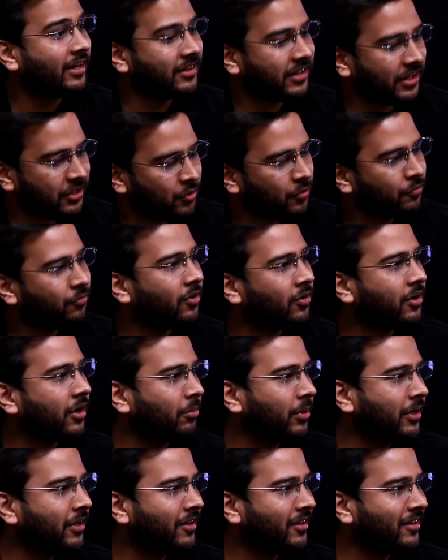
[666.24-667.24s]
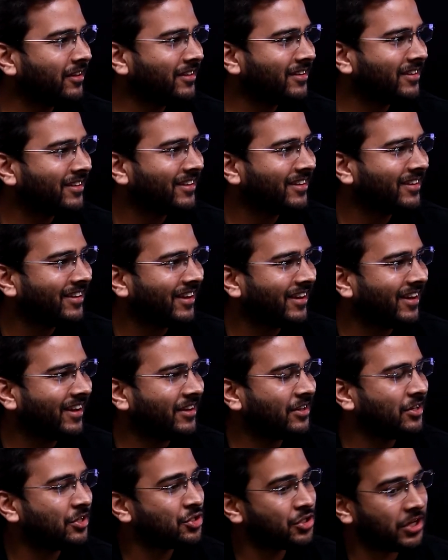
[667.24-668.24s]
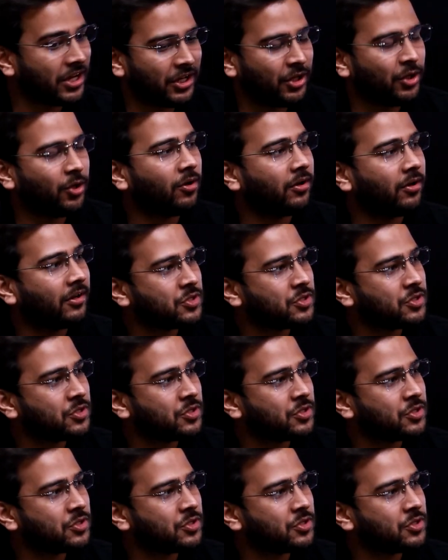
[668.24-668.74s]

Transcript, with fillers: thank you for coming here and sharing your